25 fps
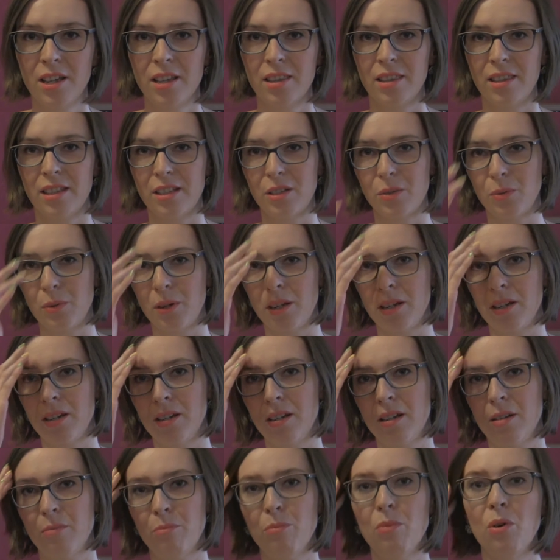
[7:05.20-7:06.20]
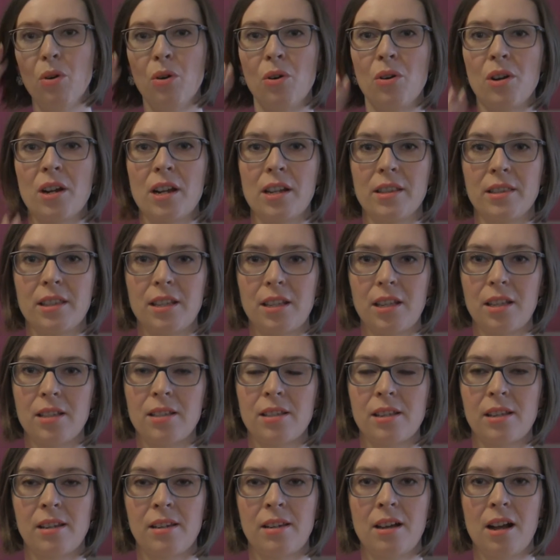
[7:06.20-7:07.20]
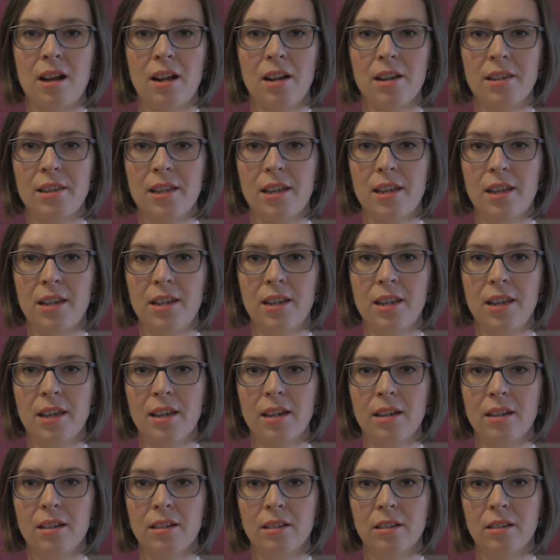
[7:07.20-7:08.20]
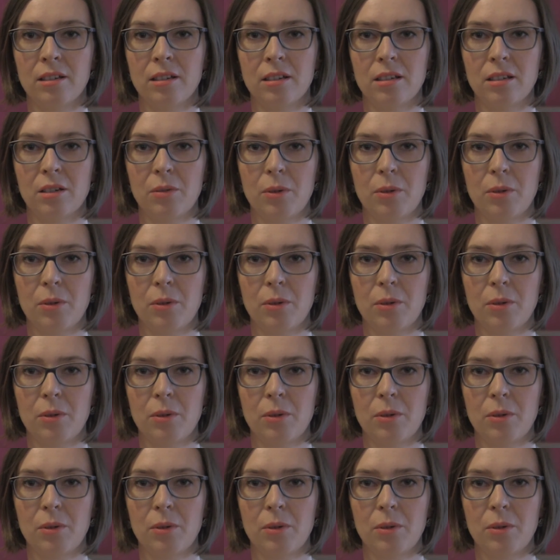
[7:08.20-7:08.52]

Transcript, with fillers: this one more and this is an aldehydic, uh,